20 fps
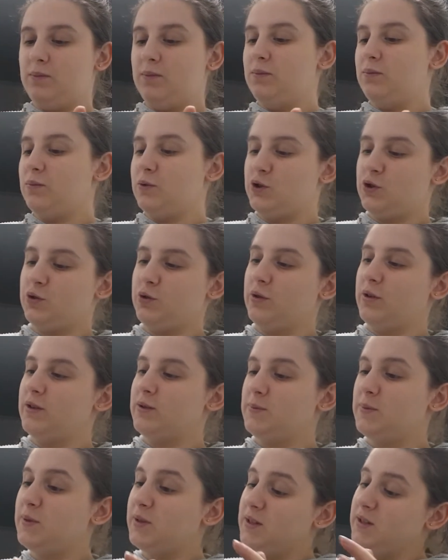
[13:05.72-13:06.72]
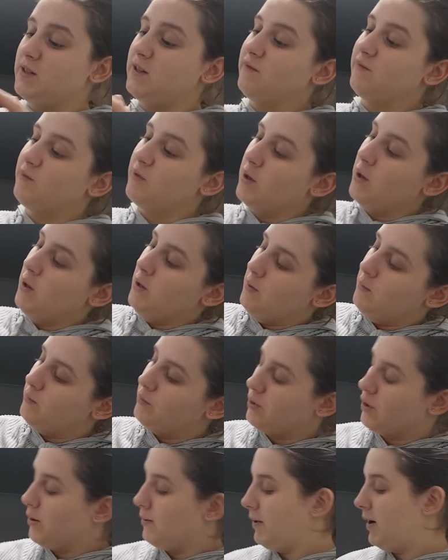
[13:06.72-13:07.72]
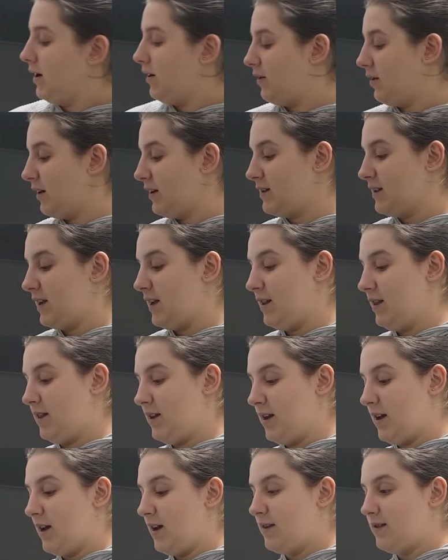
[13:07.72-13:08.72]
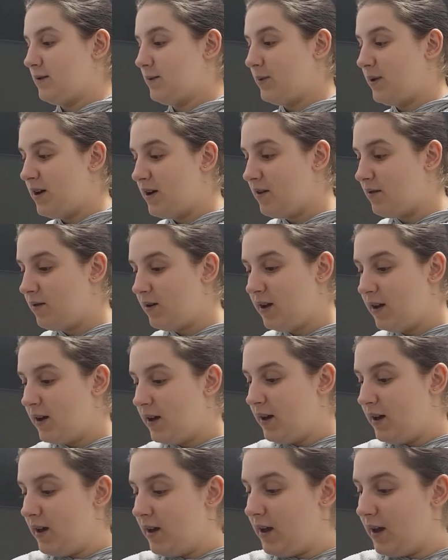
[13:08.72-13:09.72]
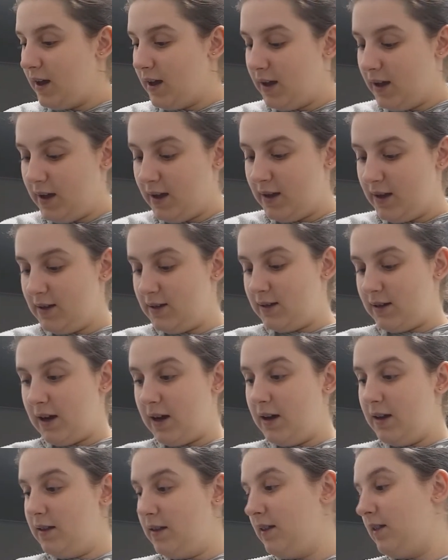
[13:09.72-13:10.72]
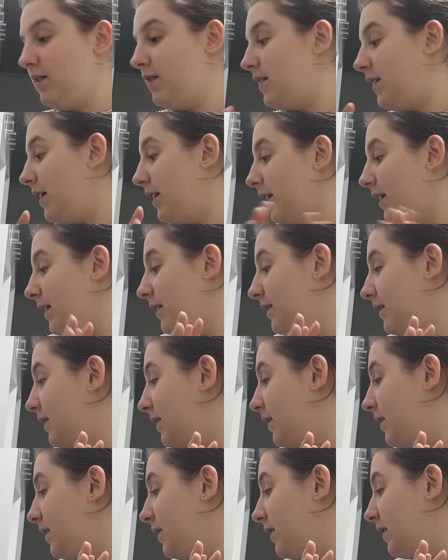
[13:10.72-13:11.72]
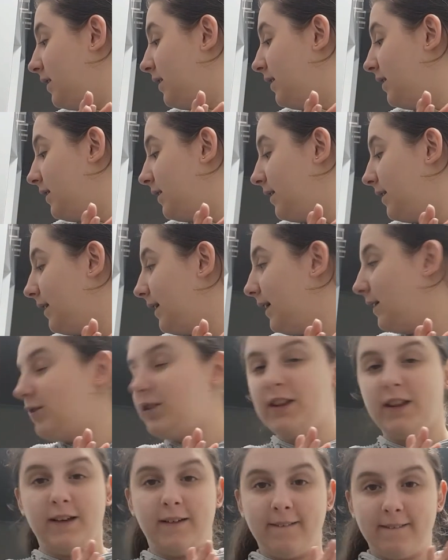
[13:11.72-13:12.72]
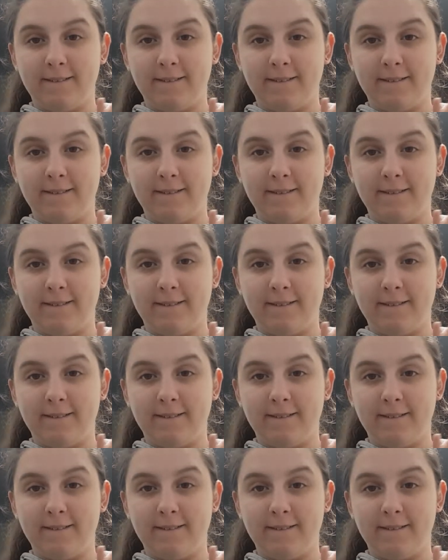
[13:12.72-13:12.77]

Sure, there's plenty of probiotics in there as well, and I think that is everything.